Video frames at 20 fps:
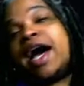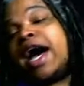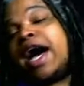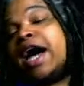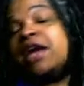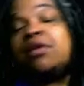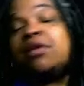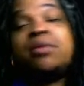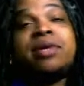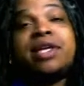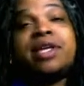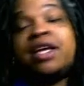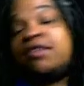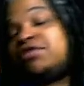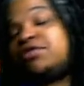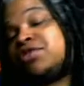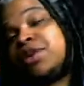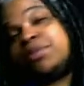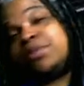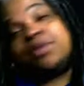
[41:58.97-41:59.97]
I don't want to
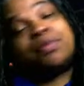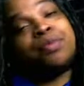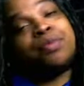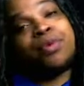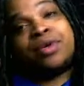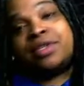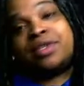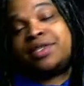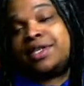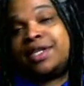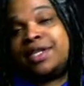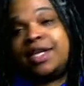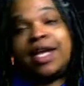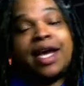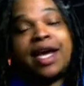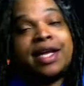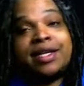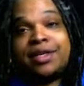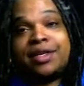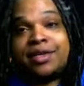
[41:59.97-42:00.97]
give Trump supporters any
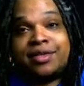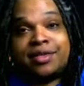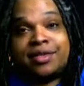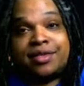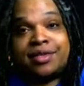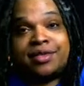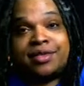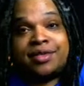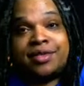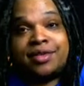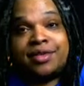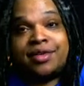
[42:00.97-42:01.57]
ideas.